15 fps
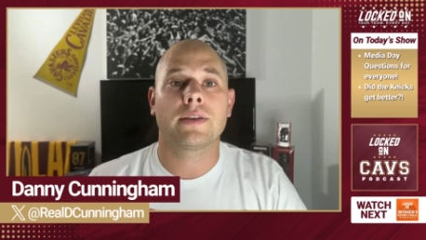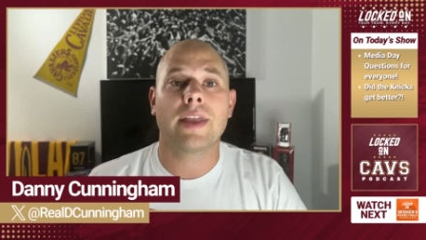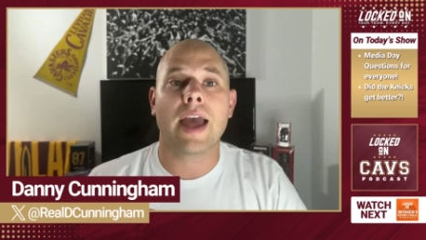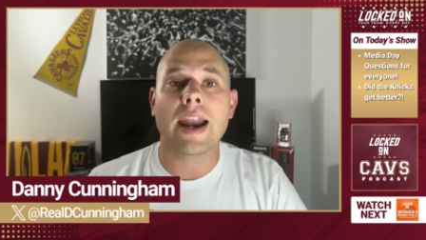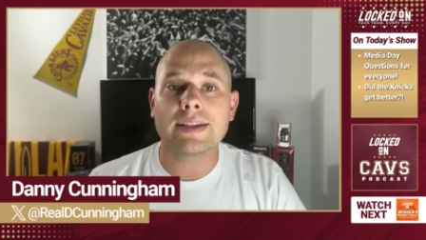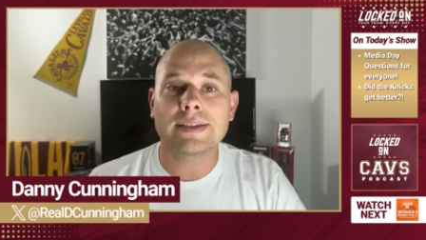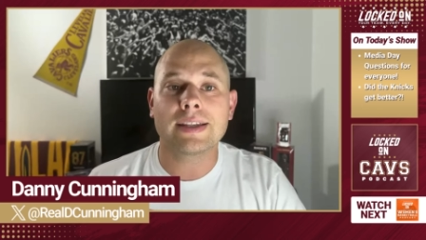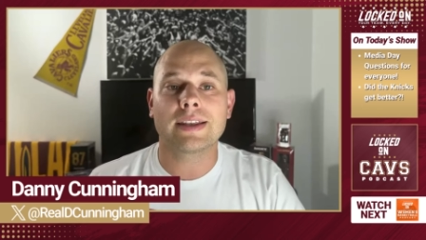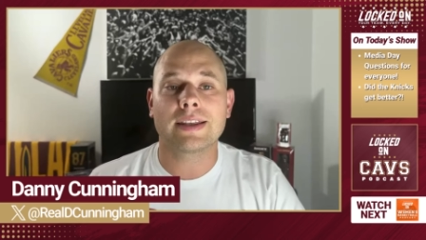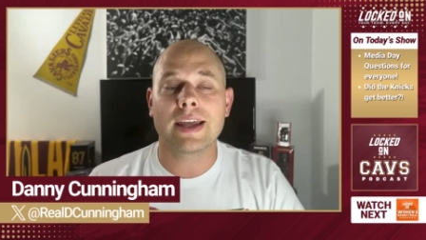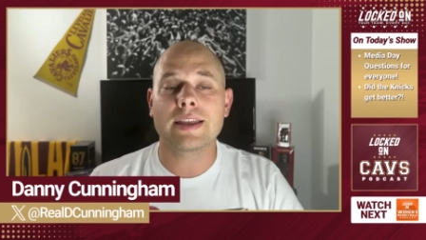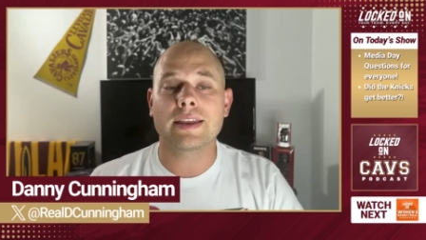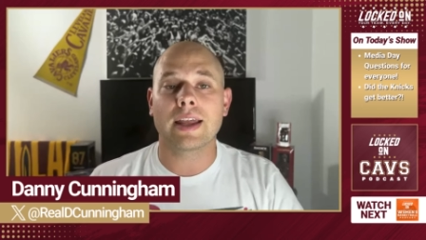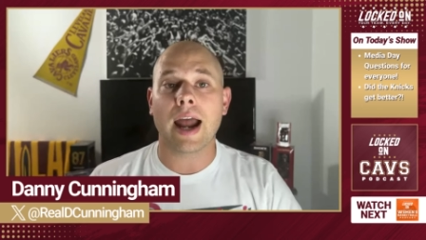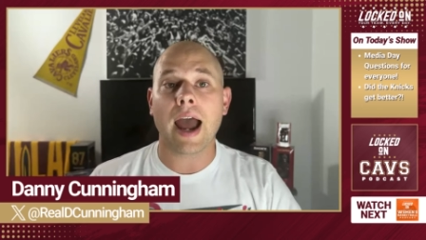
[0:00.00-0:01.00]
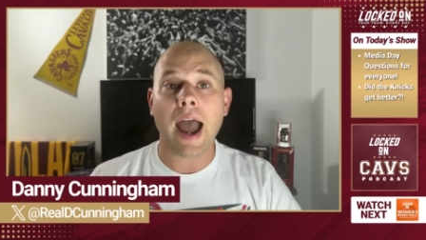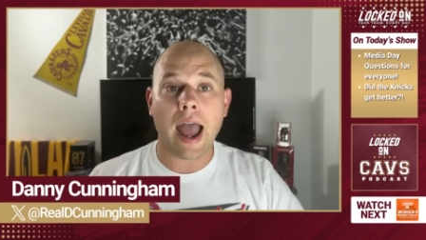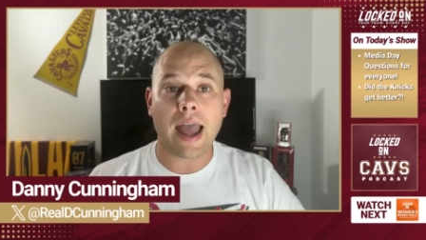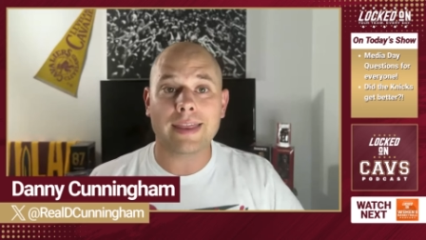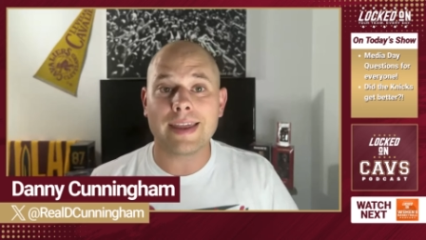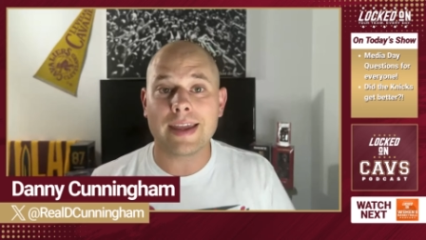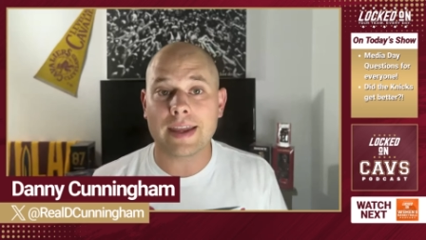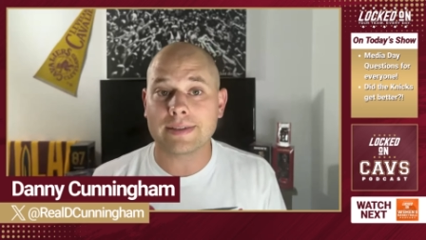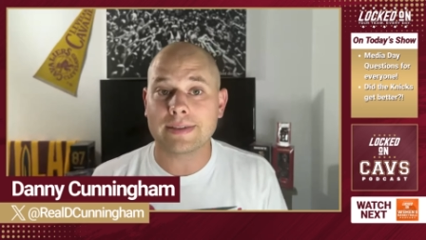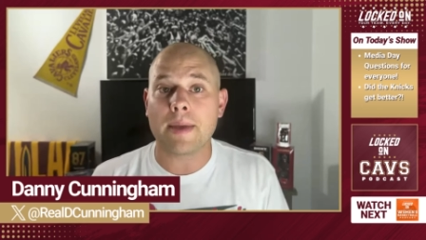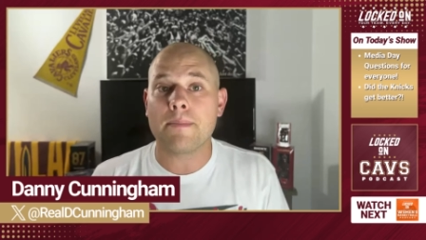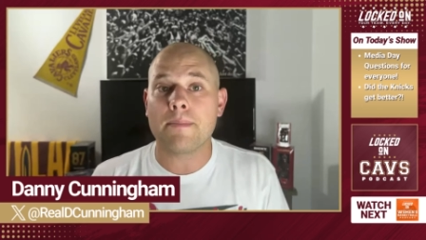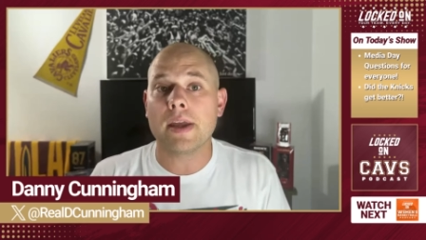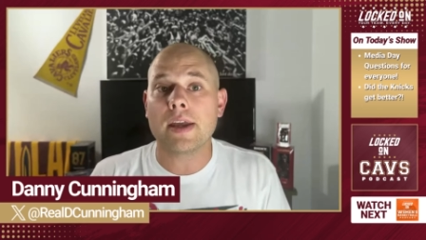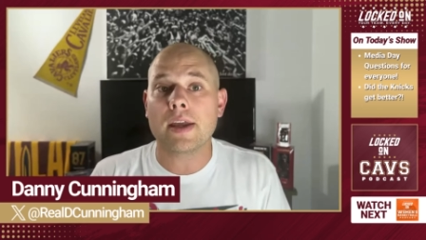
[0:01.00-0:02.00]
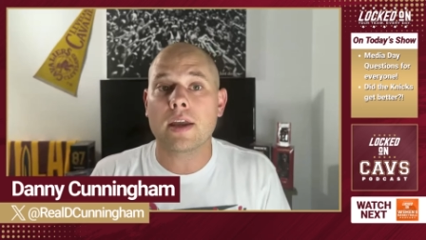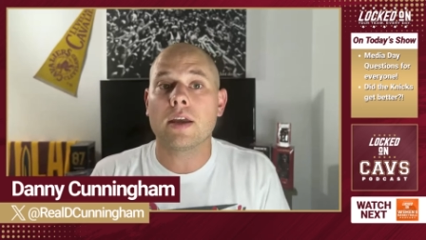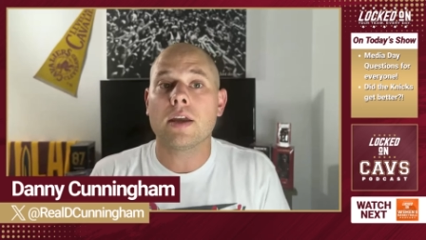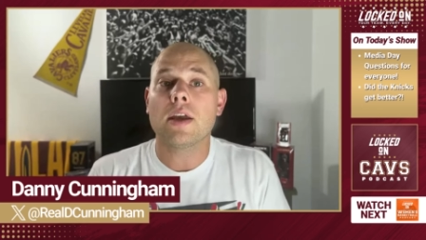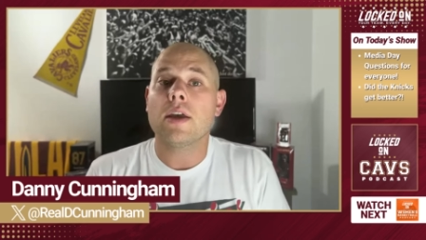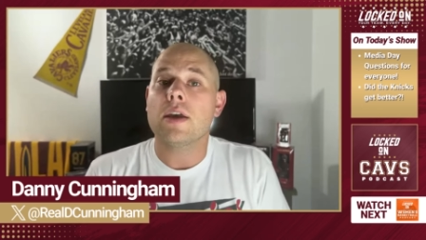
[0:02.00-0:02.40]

That is the thing that I, I think is a big